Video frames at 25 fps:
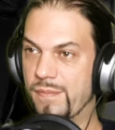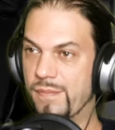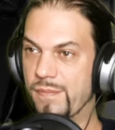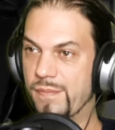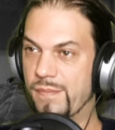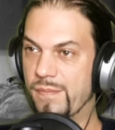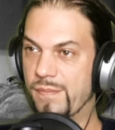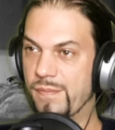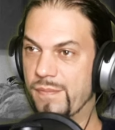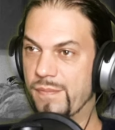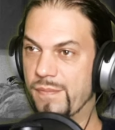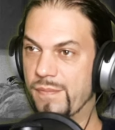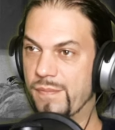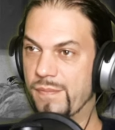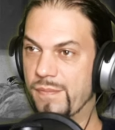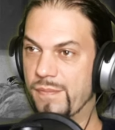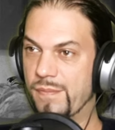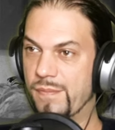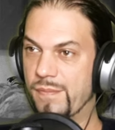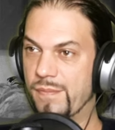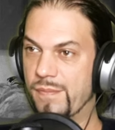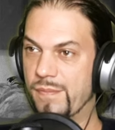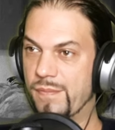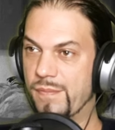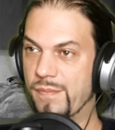
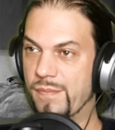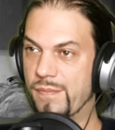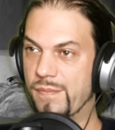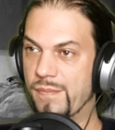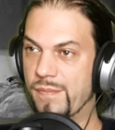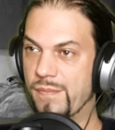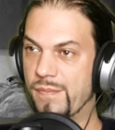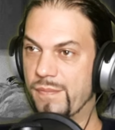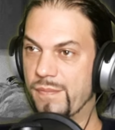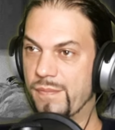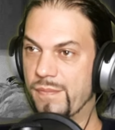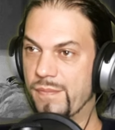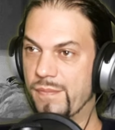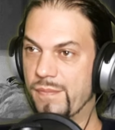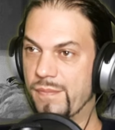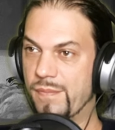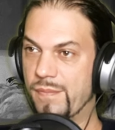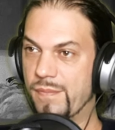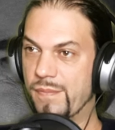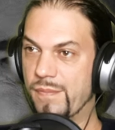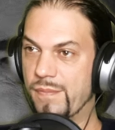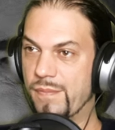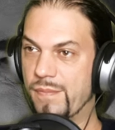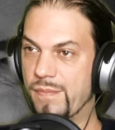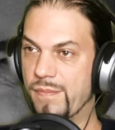
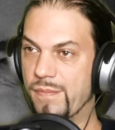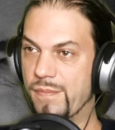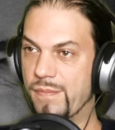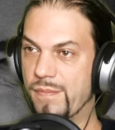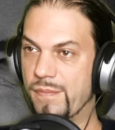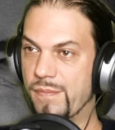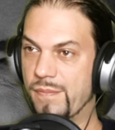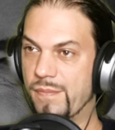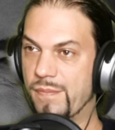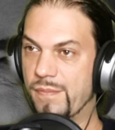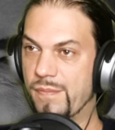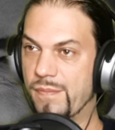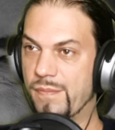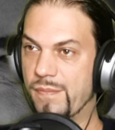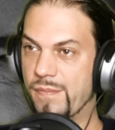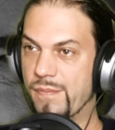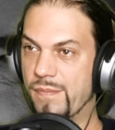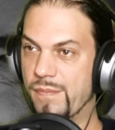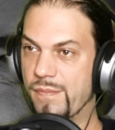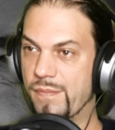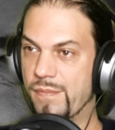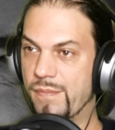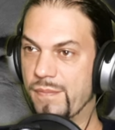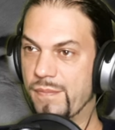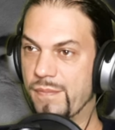
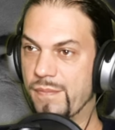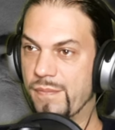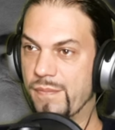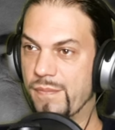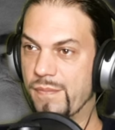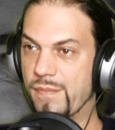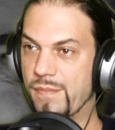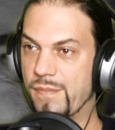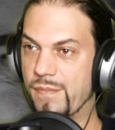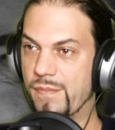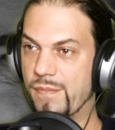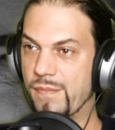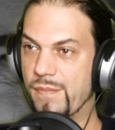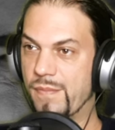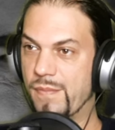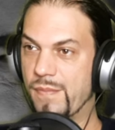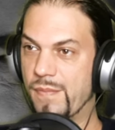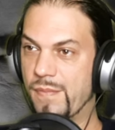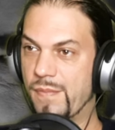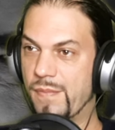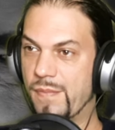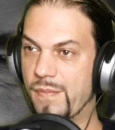(no one is talking)